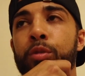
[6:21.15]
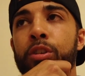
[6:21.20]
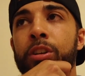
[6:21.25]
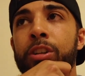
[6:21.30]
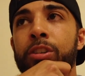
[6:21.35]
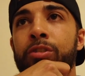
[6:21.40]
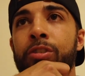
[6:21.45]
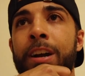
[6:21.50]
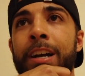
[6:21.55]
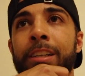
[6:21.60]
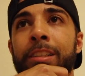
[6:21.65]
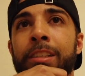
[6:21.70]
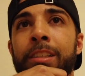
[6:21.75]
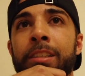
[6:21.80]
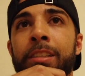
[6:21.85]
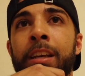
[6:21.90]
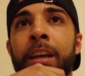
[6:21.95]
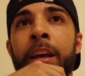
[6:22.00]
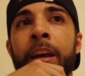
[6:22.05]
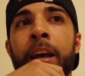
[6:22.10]
more
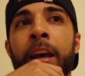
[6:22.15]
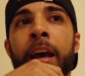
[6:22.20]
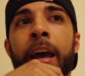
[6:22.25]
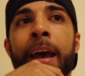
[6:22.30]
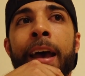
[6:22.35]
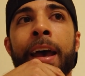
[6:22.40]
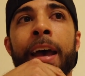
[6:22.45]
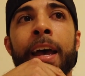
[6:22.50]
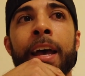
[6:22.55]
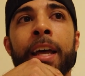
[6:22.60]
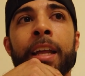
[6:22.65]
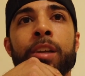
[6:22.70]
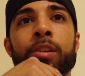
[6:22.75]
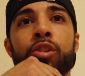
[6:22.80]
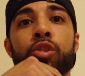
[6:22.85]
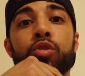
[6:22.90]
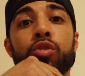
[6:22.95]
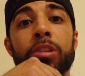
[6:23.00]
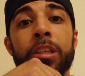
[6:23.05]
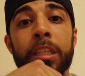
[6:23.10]
distractions and
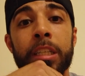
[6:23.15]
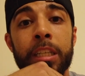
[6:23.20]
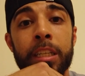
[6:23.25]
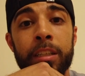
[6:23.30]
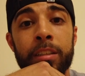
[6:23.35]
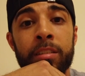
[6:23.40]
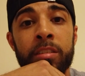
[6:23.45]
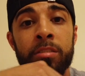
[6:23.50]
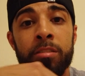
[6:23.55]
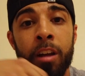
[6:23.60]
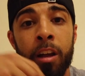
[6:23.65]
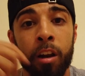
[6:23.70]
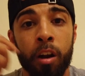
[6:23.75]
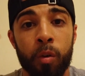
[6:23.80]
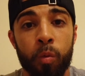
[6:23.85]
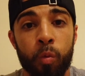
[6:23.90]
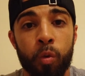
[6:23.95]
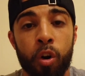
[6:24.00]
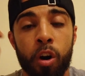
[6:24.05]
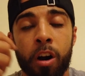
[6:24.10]
using distance on
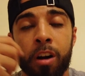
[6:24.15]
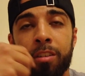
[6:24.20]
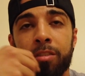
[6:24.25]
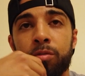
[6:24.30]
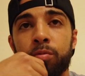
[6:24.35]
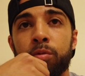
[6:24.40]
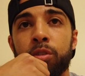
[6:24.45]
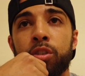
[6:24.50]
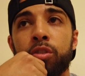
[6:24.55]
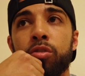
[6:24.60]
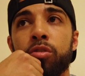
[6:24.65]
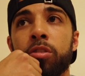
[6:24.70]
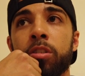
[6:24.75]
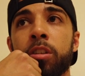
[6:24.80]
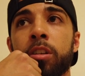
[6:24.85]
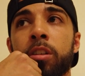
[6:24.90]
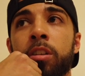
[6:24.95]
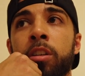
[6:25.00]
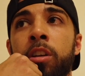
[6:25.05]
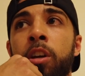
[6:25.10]
our walks.
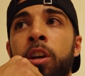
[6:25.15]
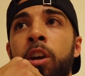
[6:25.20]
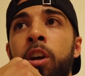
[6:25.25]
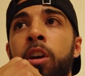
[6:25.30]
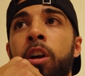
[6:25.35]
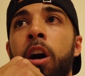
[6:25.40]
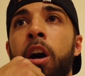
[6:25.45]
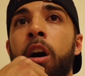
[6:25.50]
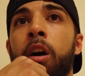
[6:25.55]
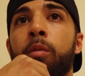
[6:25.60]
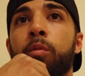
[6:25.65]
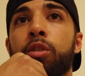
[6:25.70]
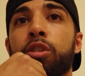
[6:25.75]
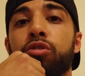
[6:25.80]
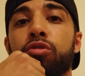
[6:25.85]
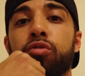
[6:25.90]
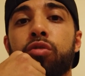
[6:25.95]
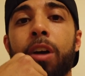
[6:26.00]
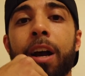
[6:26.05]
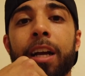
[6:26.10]
We're
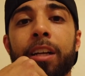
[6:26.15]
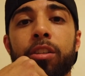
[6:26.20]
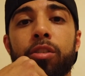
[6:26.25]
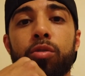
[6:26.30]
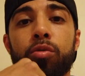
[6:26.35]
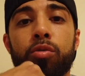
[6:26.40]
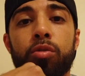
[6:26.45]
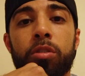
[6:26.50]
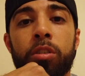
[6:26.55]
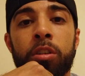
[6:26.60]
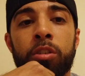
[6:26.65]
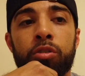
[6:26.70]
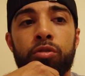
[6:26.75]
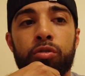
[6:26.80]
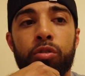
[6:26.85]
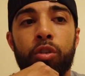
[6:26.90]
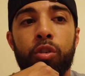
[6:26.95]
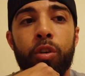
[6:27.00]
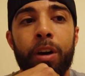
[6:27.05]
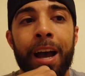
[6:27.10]
trying to
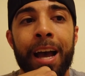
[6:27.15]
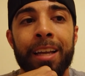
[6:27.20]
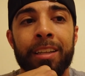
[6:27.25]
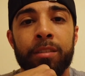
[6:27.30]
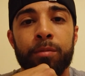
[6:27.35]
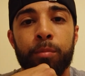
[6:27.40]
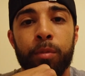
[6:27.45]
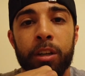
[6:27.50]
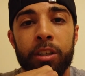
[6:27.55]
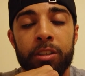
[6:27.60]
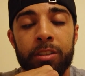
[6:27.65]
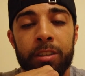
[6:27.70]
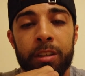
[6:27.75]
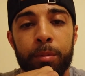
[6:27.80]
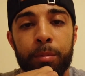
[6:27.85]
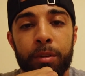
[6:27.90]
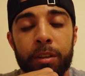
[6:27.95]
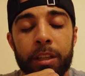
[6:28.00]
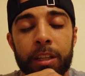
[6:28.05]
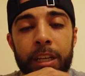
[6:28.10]
control as much
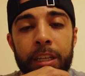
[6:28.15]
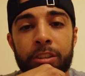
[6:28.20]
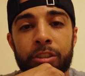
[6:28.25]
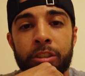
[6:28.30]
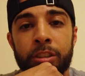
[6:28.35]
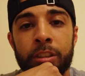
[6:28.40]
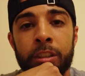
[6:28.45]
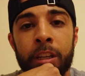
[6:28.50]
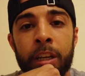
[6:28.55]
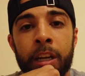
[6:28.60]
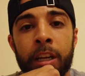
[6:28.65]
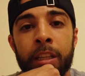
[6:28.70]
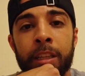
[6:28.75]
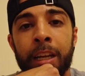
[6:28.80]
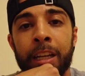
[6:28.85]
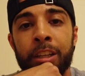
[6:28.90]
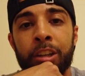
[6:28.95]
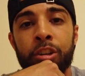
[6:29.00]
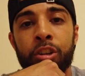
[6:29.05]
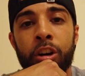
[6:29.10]
stimulation
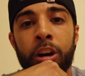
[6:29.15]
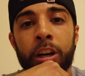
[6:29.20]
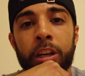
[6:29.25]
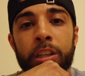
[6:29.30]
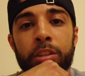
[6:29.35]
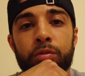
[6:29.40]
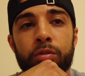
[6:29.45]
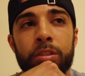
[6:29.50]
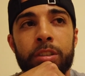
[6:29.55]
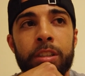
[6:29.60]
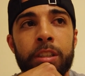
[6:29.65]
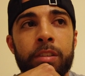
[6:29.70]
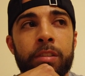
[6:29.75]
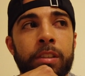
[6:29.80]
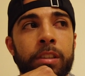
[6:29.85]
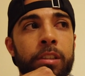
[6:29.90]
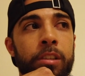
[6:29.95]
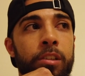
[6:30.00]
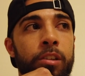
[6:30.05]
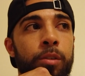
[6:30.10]
that the dog is
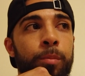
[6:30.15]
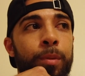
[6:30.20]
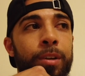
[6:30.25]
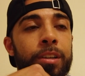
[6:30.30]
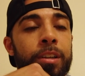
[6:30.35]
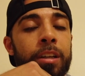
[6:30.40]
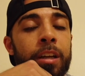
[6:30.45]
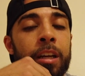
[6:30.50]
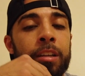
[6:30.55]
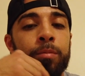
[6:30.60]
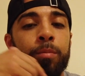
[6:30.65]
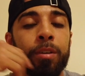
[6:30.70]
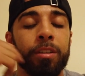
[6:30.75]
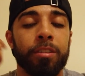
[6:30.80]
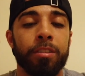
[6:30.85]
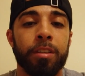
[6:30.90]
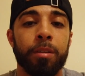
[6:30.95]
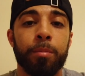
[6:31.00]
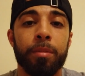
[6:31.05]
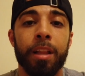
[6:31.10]
receiving, or as much
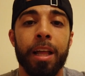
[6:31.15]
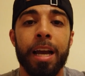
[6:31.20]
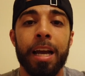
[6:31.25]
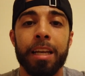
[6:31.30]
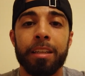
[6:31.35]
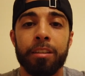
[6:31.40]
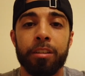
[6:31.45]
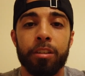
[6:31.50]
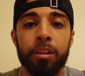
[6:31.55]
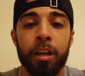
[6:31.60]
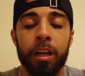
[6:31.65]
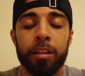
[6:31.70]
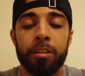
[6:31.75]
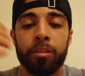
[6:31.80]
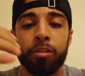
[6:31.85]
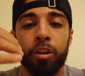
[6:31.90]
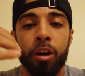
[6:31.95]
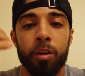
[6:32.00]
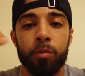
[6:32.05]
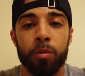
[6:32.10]
stimuli as a
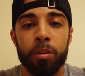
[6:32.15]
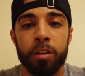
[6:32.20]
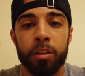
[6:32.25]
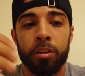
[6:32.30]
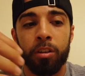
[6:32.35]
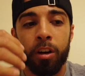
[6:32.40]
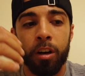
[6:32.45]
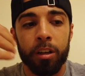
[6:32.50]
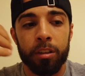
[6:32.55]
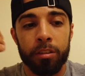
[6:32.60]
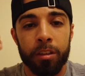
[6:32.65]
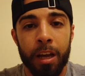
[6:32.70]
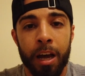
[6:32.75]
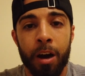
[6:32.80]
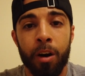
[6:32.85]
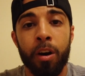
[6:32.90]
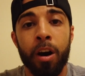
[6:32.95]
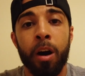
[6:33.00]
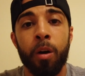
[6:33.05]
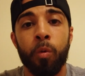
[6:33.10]
dog when the dog's
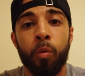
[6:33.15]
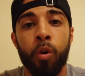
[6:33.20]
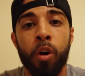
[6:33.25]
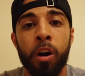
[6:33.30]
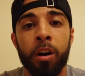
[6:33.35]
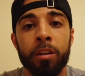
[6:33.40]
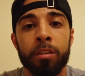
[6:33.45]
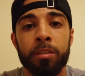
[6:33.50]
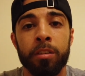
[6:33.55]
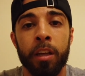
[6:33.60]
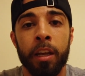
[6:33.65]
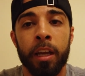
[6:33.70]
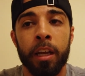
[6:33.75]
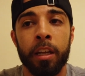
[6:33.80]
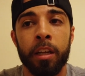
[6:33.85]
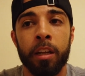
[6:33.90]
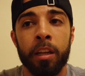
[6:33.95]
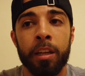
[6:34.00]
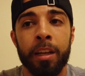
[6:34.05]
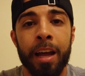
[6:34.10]
out on walks,
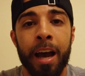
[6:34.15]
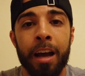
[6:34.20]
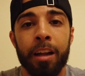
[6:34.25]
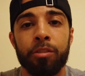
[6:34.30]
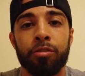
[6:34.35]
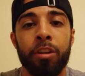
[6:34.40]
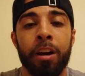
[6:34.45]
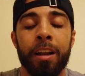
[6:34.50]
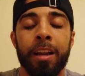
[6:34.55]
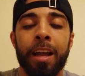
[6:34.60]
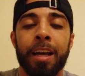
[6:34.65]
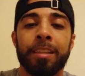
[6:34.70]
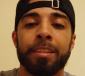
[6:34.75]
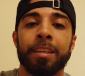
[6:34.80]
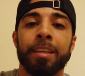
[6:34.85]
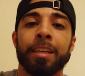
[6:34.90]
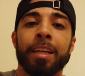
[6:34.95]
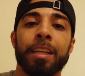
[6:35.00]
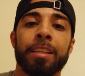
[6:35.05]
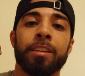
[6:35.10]
and try not
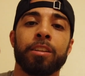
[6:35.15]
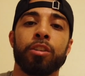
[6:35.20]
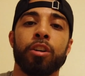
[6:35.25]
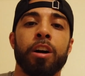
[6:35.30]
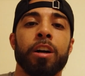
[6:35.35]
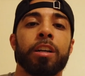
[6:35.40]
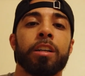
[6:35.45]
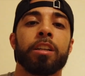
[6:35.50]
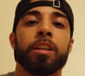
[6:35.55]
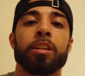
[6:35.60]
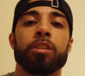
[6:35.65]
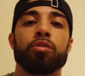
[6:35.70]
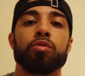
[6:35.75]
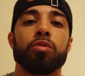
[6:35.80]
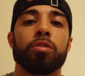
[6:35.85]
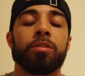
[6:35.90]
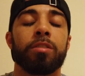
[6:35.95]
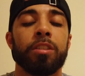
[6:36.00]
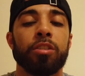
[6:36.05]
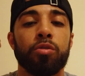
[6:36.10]
to get the dog into
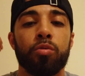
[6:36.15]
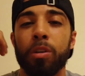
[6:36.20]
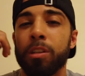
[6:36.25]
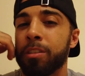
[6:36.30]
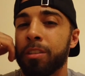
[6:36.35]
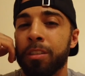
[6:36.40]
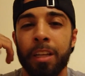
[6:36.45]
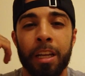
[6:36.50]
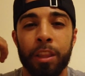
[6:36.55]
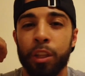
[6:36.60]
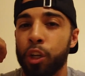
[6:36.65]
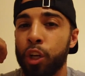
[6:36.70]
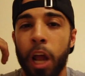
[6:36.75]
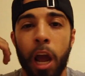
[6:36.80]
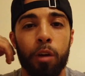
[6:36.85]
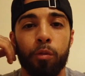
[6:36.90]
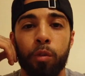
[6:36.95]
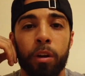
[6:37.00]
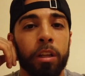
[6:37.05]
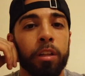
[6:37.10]
a situation that they're
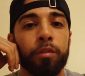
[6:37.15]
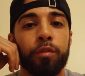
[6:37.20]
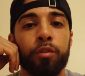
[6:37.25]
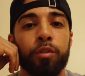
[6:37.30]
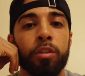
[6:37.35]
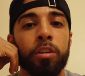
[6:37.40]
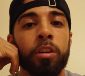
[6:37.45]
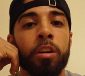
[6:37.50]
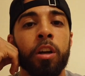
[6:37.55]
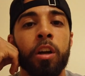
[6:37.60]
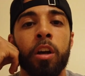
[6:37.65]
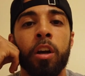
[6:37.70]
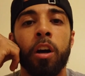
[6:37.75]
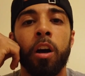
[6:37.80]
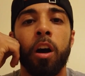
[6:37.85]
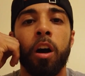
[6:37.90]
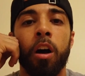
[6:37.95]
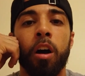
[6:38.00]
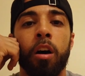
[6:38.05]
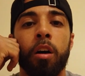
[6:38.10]
not ready for,
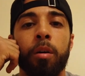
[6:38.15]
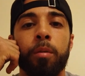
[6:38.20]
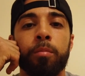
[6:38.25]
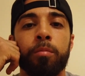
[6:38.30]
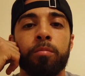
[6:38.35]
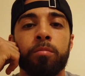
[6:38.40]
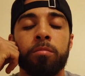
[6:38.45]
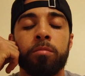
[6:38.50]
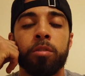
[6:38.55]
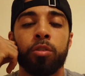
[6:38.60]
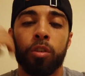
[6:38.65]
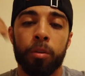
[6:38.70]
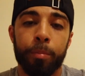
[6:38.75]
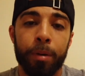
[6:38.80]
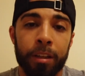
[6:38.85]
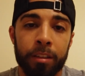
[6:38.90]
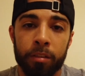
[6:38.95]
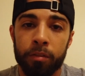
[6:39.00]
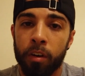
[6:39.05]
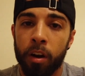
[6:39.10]
to the
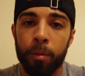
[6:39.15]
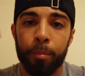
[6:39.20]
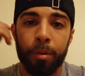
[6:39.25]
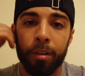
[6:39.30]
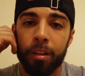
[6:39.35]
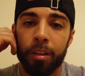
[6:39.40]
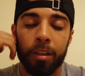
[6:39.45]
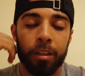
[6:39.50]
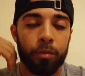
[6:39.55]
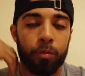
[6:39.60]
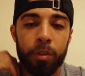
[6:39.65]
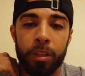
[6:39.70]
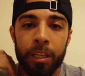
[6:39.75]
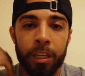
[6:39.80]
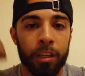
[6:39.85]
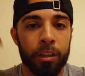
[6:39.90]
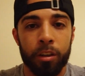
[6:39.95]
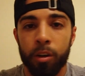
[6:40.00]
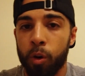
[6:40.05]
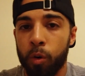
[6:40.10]
best of our ability, because we
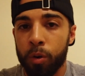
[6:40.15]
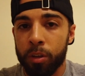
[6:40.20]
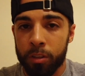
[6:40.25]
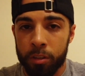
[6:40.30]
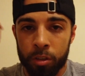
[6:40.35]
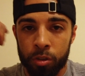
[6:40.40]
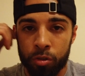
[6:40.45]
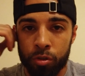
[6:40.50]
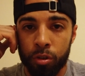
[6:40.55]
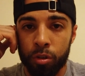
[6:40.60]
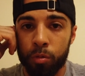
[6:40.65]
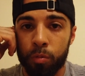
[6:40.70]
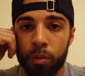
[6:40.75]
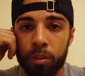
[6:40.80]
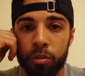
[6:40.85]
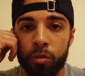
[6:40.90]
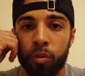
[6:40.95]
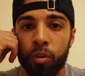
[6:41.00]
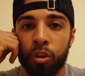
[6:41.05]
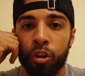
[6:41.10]
can't always control
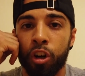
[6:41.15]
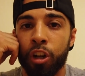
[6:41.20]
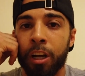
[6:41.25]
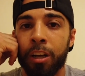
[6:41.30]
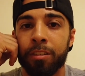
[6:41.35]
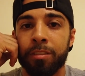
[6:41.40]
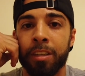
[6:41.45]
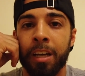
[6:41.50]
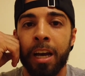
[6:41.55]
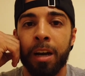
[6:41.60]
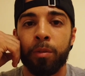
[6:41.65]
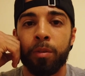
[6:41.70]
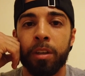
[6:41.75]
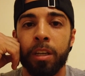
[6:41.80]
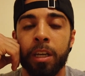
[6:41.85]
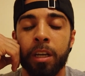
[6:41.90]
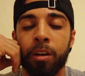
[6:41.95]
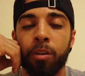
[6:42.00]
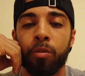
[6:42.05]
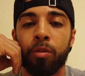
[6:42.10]
what's going on outside. We
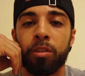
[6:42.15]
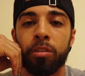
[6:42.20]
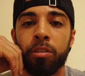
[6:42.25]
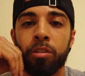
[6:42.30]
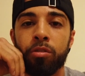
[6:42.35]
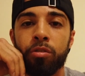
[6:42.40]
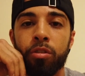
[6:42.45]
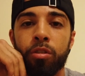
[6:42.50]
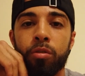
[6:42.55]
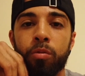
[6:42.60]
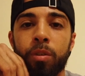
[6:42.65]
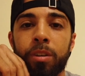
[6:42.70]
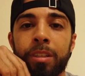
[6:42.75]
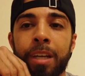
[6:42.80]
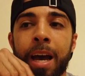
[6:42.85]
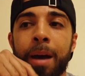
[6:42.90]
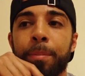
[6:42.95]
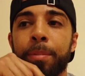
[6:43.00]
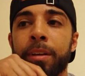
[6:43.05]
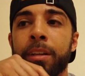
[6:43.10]
can't always control what's
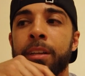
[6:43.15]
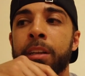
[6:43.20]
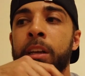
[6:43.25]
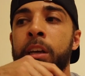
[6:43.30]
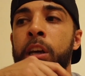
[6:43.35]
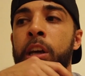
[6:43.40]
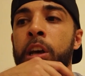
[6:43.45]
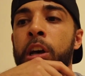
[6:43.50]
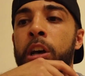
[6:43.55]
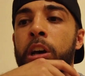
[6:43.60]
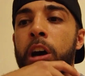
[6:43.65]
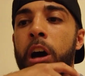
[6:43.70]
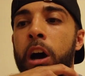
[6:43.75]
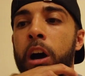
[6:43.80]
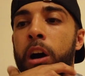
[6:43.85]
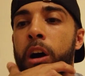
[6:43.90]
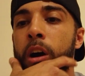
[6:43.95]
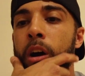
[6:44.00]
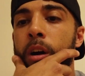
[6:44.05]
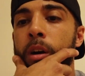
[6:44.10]
happening.
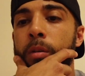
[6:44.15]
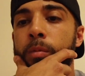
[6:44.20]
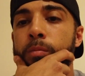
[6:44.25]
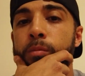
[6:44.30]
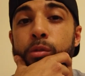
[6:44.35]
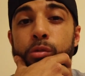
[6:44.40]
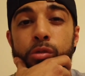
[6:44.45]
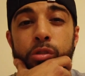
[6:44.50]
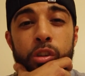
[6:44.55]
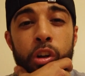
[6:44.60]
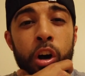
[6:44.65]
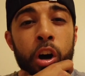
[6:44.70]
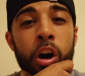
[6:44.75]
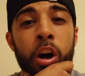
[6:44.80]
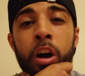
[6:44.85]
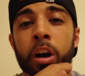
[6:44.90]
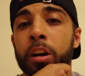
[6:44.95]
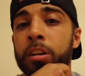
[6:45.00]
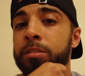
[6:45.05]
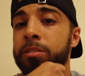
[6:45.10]
Loose
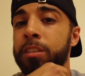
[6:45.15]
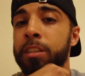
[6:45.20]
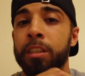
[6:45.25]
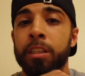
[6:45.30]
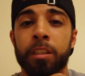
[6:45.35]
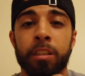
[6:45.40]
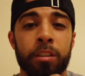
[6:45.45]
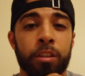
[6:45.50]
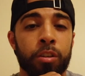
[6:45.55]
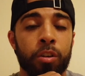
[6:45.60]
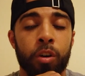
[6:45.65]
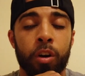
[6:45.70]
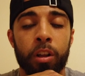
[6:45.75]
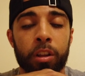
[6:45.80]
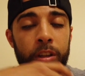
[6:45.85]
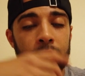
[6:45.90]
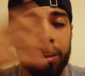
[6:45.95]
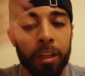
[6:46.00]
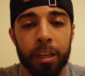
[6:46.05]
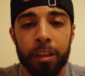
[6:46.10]
dogs and
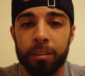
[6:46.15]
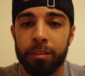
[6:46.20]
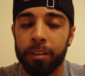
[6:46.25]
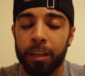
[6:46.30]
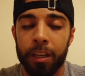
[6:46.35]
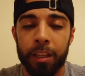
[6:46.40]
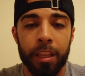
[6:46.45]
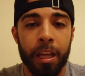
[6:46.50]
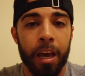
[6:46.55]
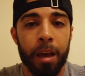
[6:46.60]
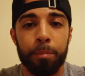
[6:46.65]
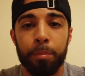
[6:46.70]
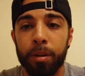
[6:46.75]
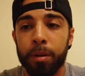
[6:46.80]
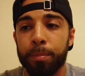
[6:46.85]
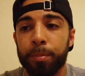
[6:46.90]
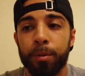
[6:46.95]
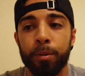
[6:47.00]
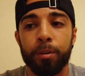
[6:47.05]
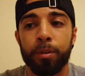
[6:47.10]
other things like that,
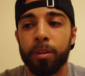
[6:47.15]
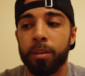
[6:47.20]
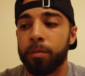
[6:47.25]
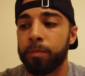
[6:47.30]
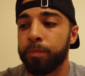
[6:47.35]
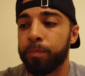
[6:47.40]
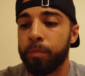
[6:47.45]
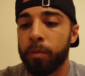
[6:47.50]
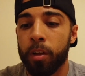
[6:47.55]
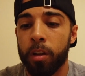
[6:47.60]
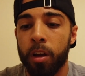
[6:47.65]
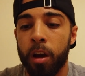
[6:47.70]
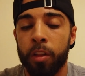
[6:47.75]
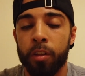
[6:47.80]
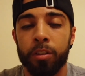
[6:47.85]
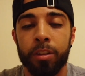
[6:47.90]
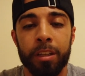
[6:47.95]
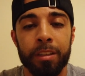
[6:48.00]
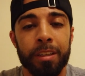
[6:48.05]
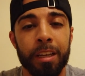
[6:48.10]
people and
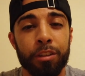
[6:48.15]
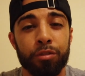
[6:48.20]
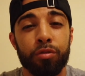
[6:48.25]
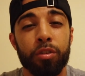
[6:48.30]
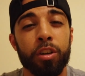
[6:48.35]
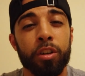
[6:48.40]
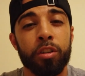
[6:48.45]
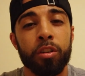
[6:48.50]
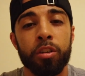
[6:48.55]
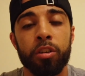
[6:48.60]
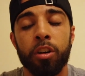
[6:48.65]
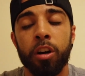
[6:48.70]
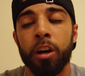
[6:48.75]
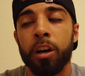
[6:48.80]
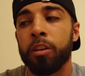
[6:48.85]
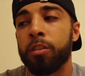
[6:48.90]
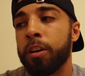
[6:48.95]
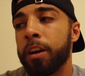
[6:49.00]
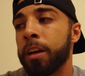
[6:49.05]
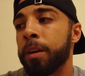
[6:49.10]
other things that trigger the
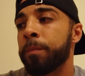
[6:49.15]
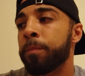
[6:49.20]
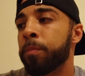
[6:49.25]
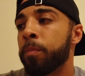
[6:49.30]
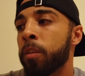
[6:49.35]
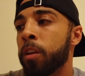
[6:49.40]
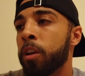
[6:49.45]
dog, right?